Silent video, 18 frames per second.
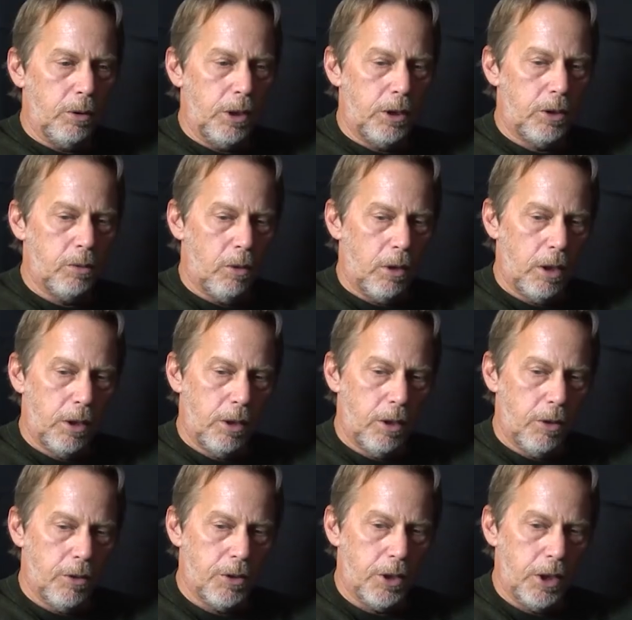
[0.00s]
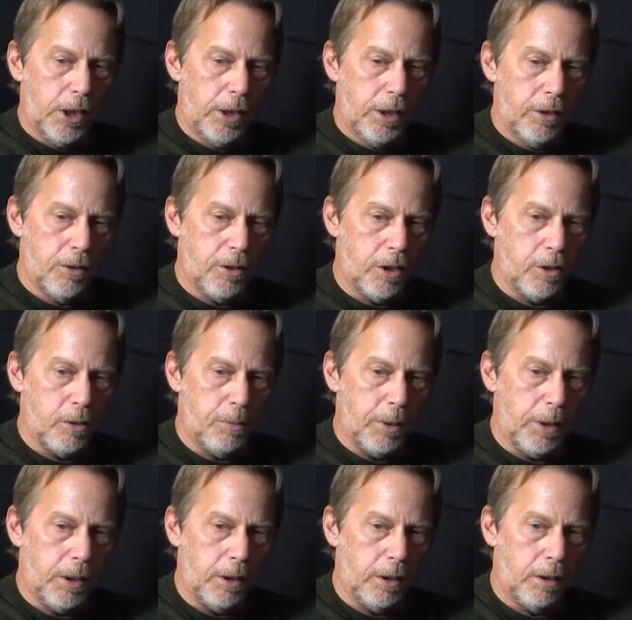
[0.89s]
each one of those things has
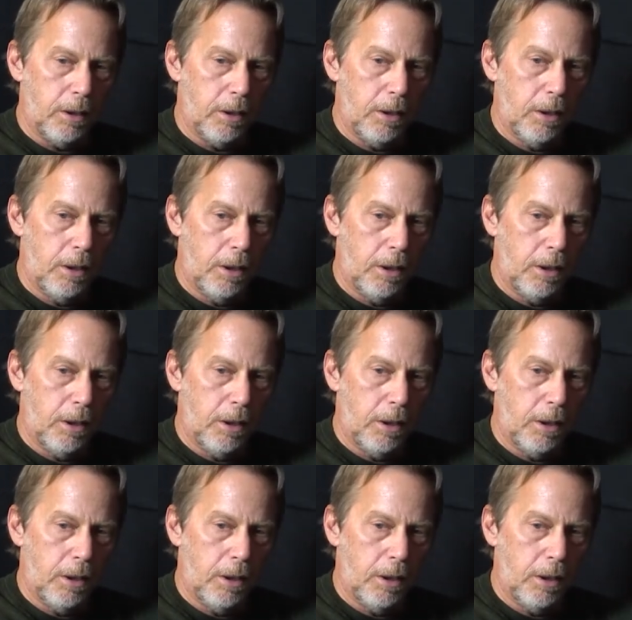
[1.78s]
been